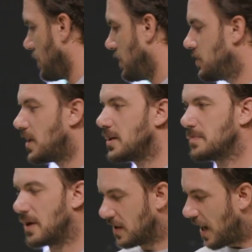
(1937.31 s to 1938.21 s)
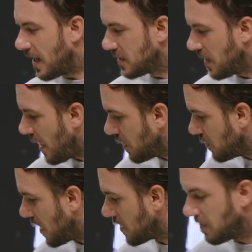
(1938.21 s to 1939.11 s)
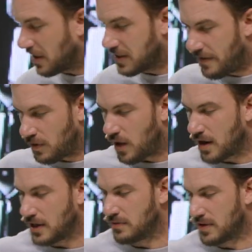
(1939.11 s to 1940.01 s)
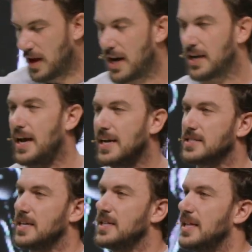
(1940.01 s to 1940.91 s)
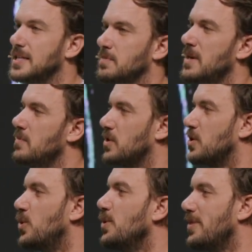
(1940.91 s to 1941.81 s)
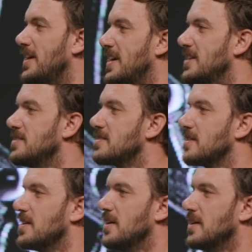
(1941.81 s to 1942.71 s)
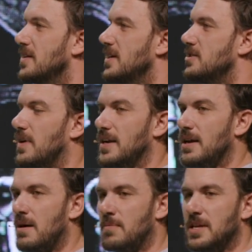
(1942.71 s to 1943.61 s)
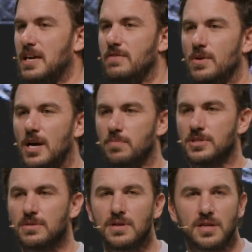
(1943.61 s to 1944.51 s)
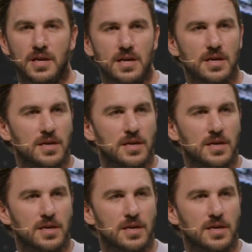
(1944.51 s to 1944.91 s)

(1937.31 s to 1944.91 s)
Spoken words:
You talked about God today and you talked about David walking with God, and I can't say that that's me. Well, the cool thing is right now I'm gonna give you an opportunity